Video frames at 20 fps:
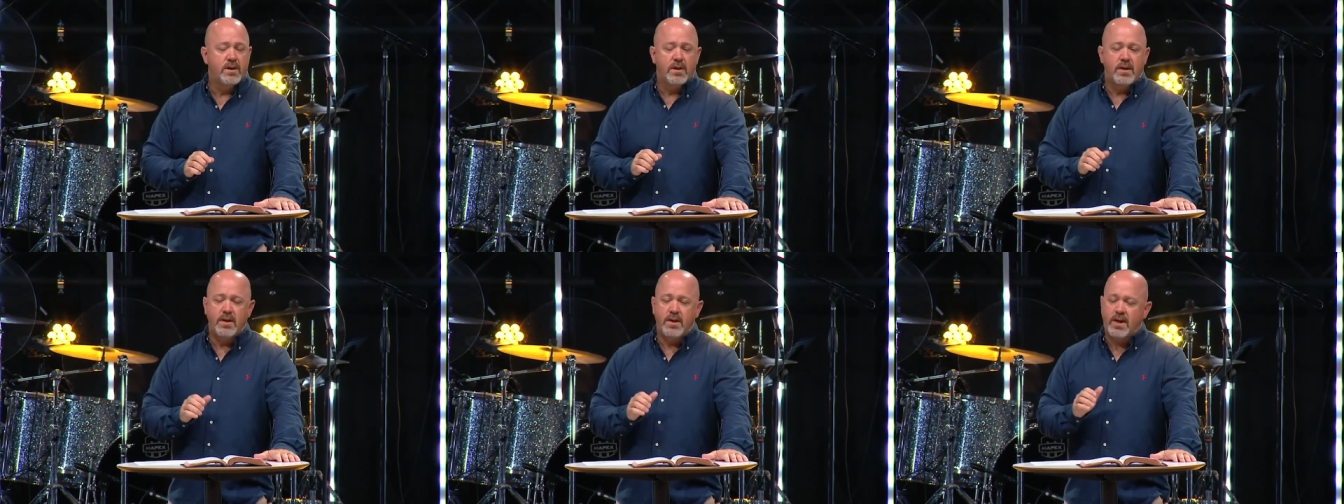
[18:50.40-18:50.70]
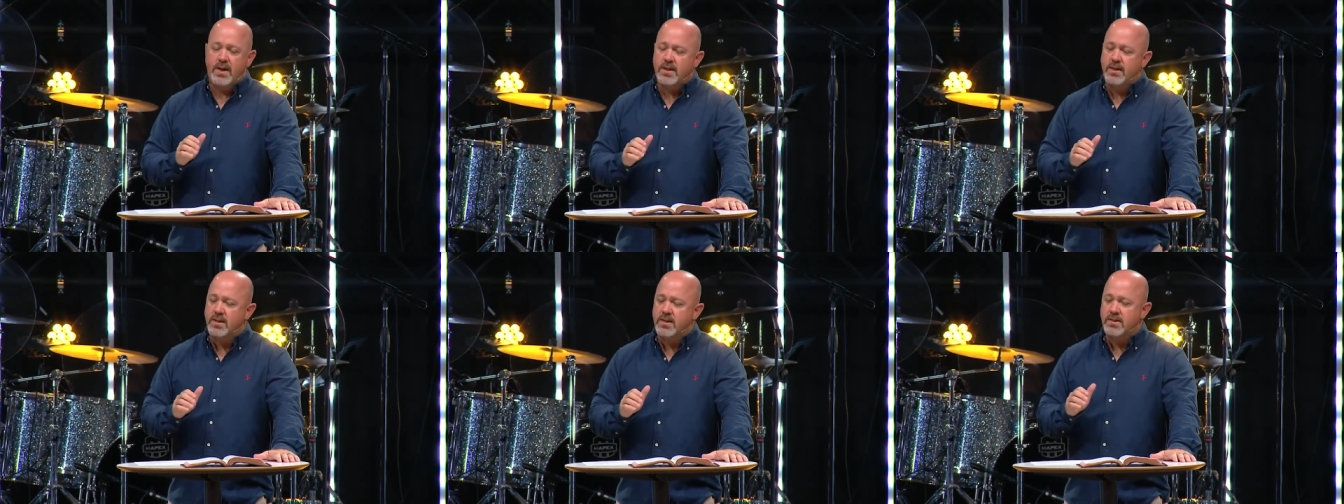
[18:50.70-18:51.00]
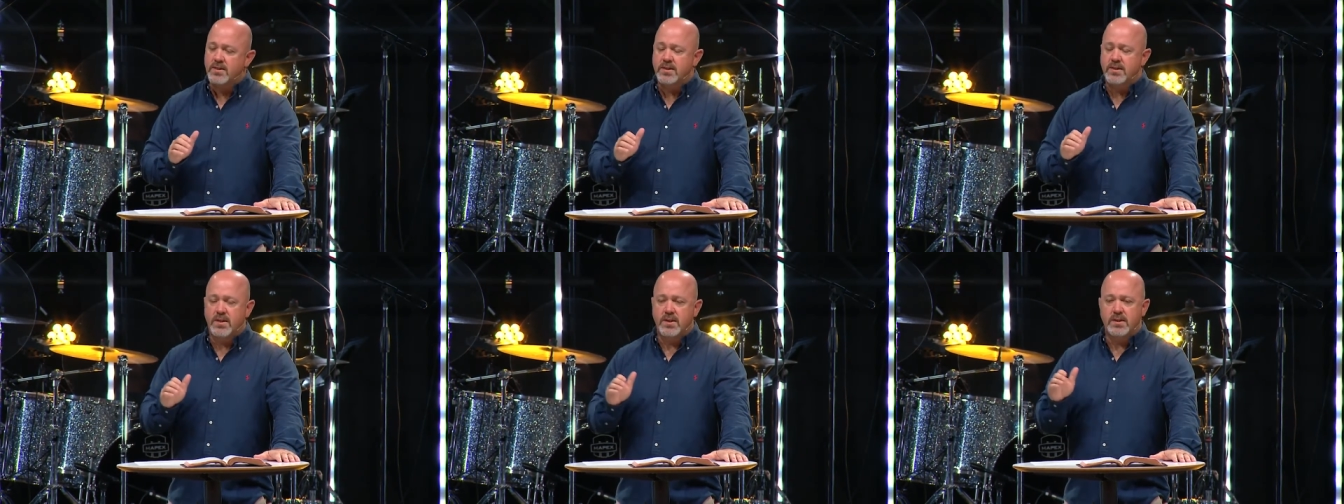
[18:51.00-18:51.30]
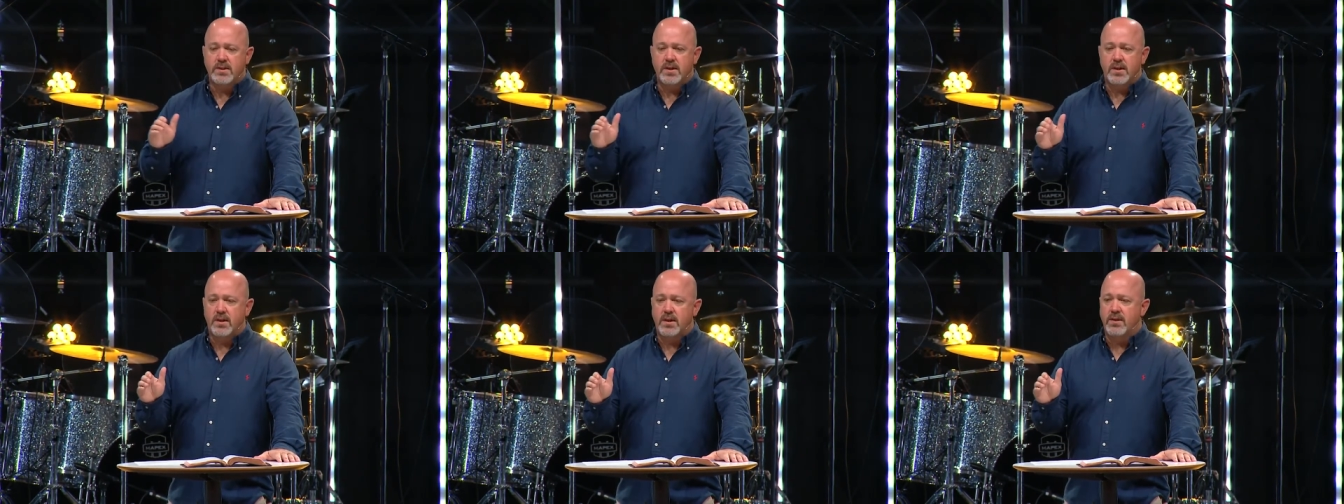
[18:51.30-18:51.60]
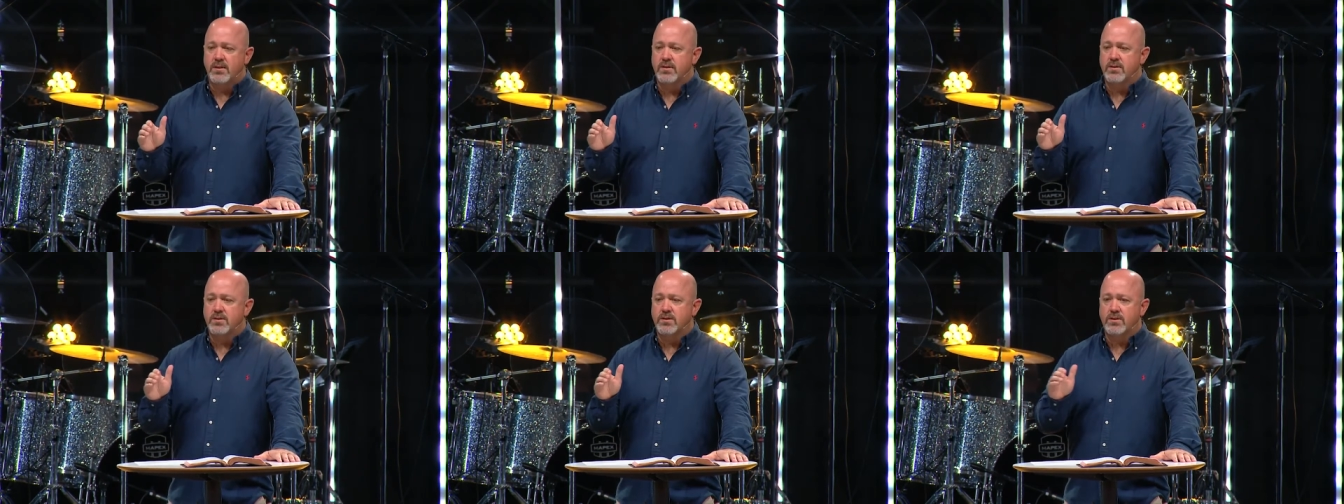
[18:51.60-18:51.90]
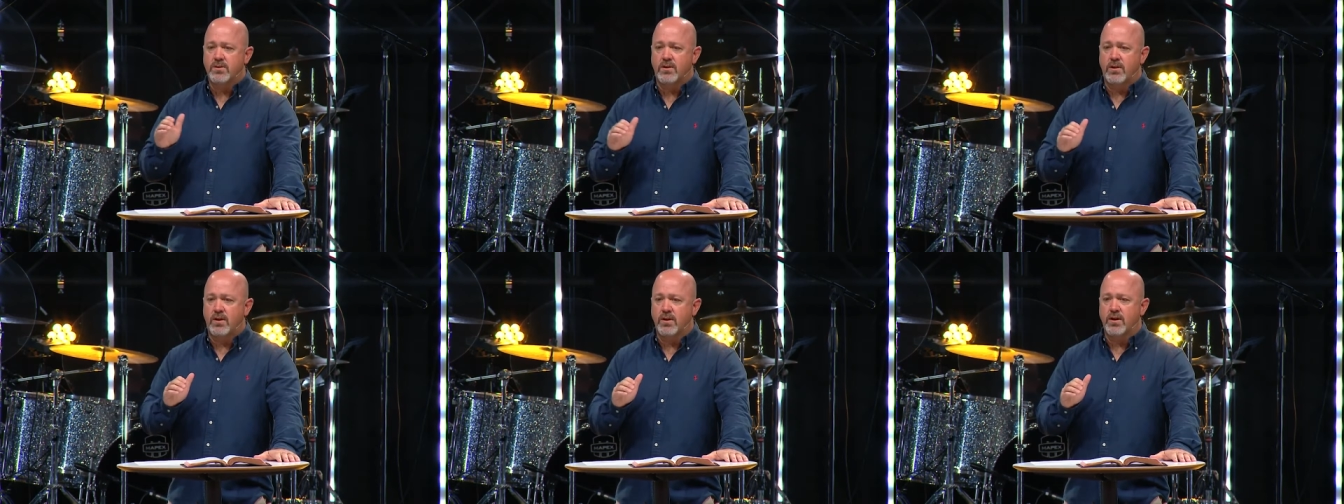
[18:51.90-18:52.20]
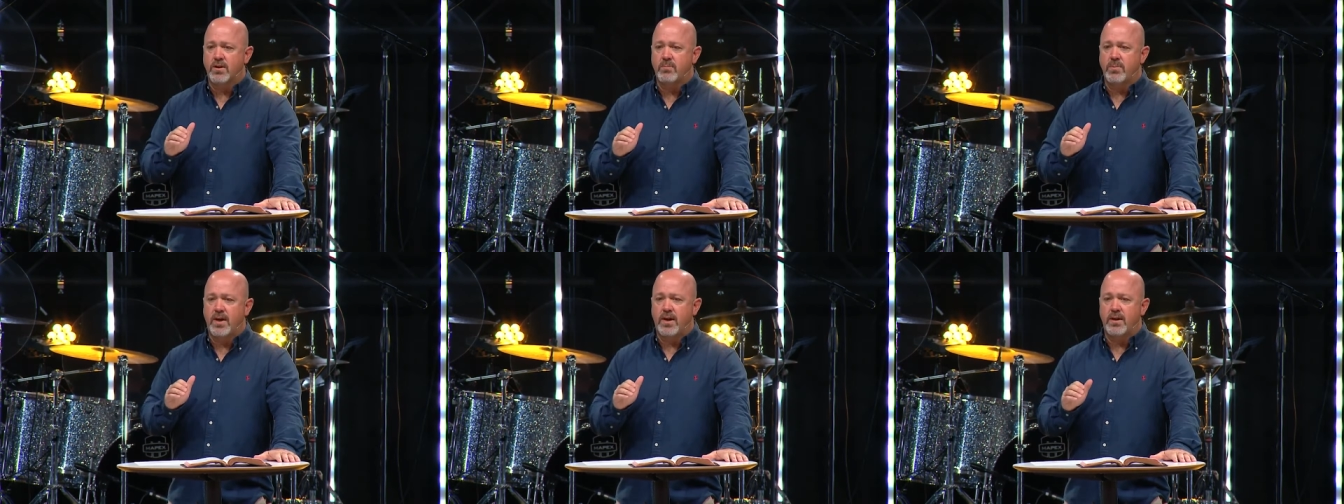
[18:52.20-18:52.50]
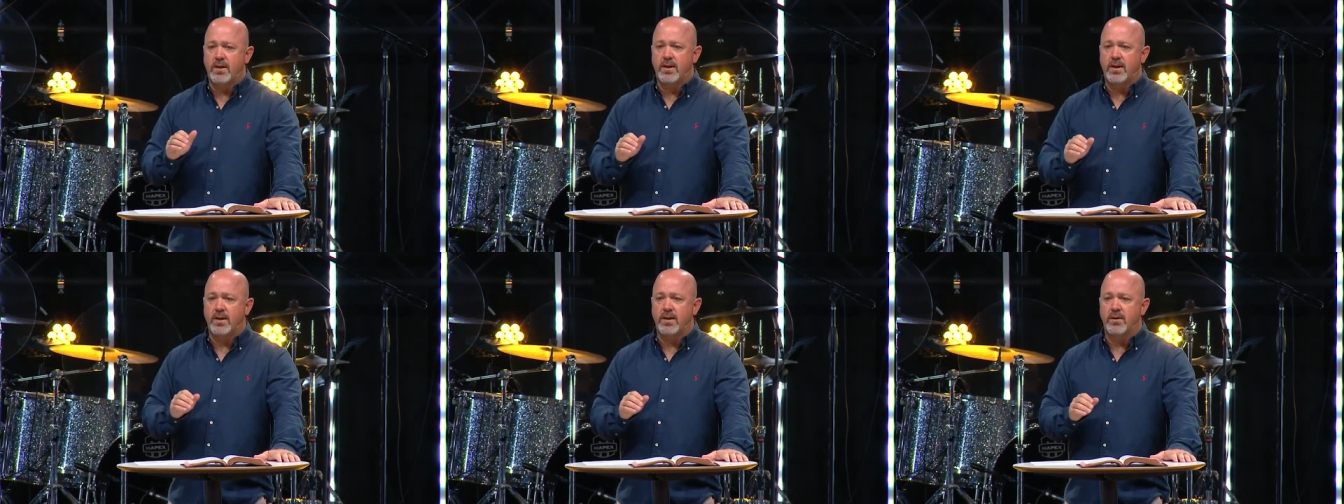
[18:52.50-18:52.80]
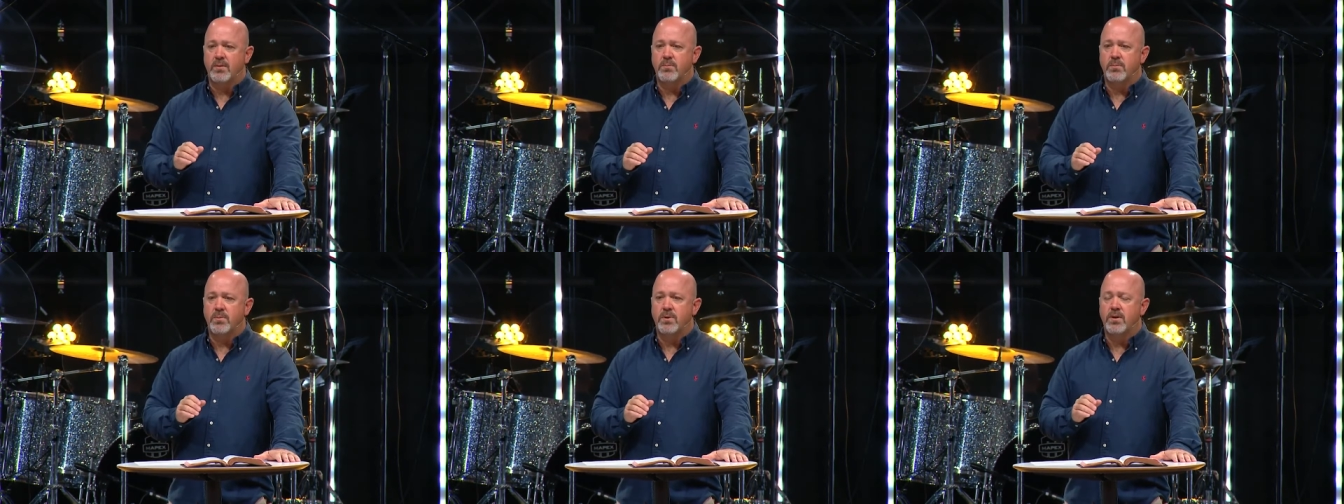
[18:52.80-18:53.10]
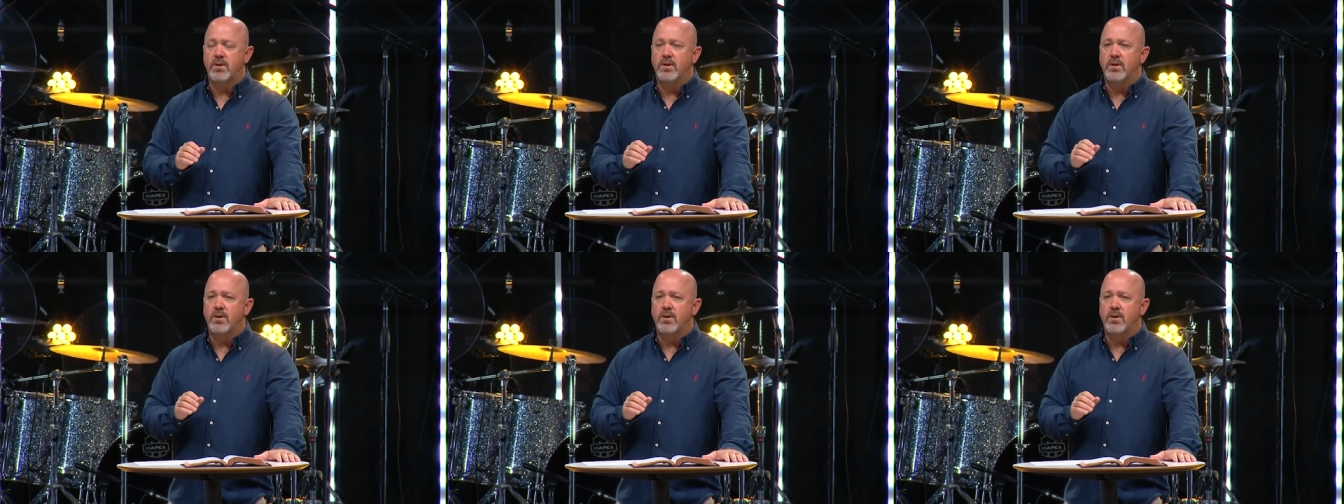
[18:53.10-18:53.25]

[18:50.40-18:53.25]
Not listening to others talk about Him,